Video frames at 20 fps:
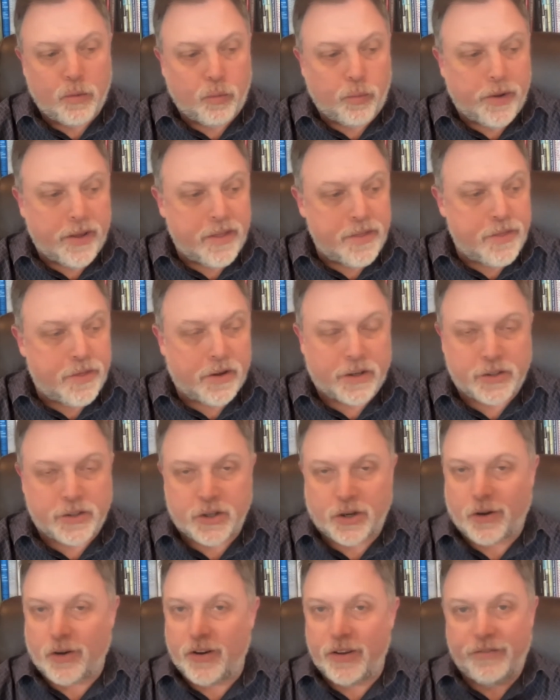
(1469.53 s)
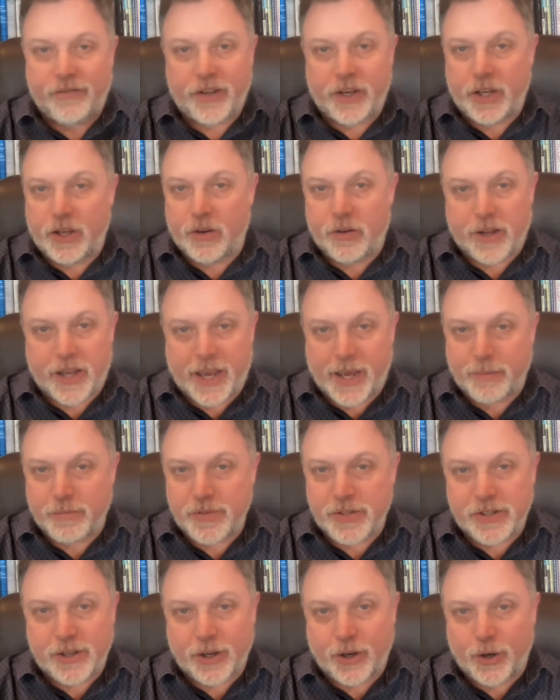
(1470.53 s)
with Atari video
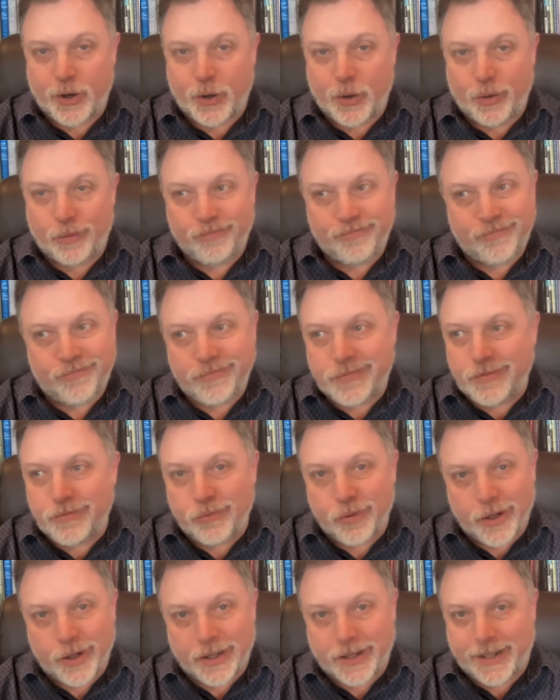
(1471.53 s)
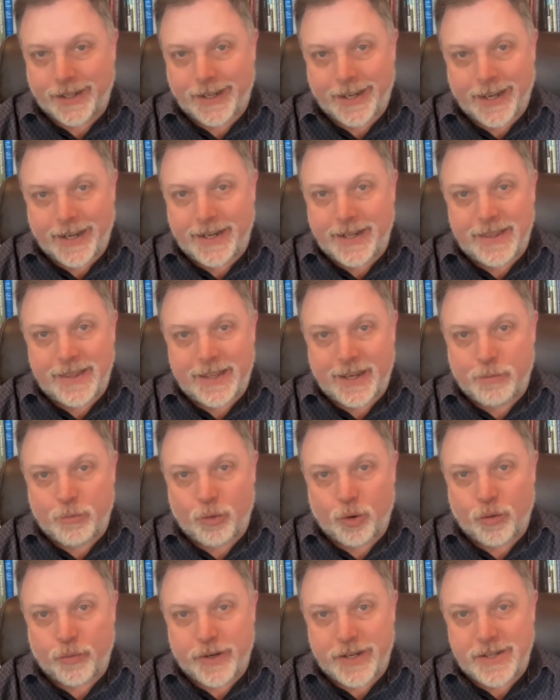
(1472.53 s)
games. So really, anything
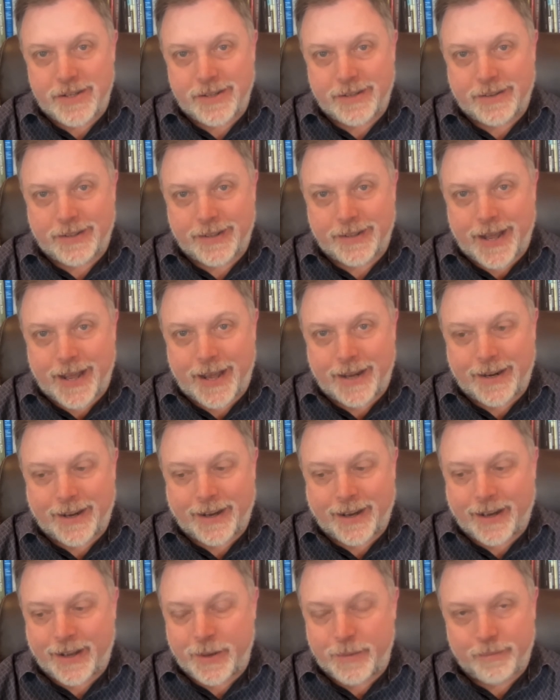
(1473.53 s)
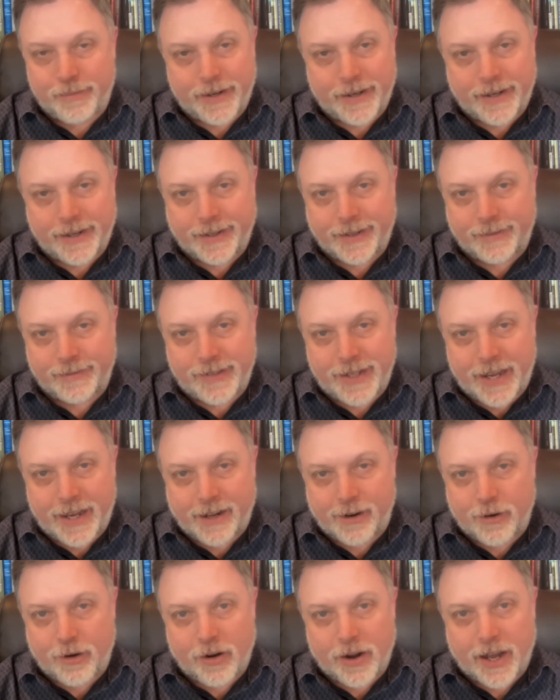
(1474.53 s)
more recent than that, I am
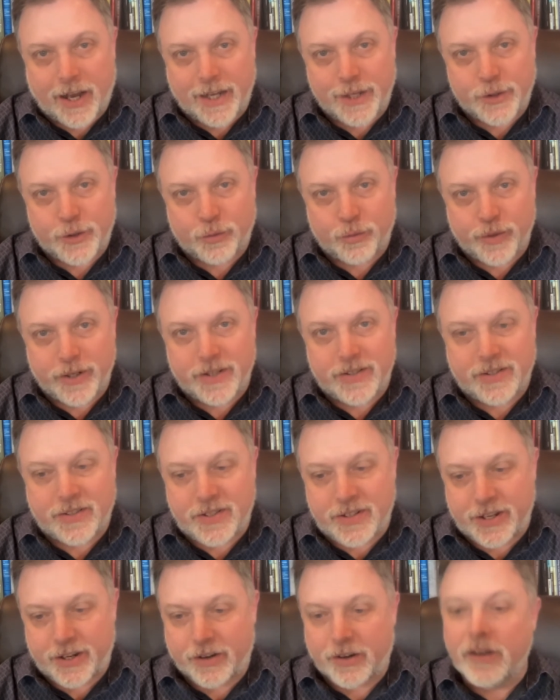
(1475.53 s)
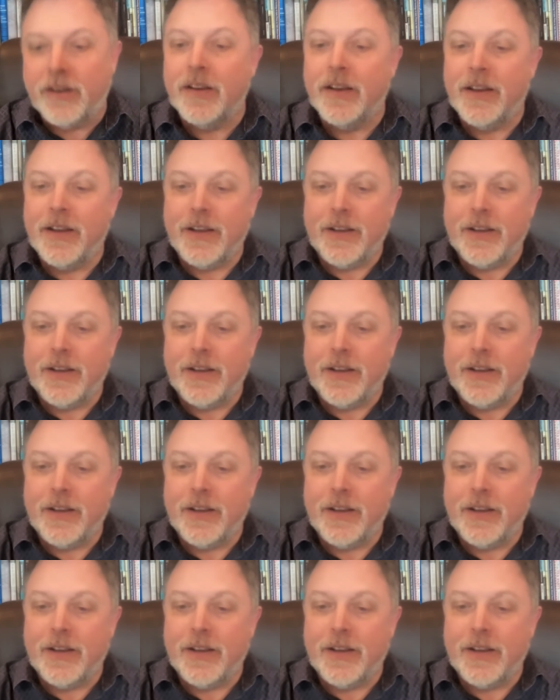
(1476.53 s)
taking all kinds of risks here.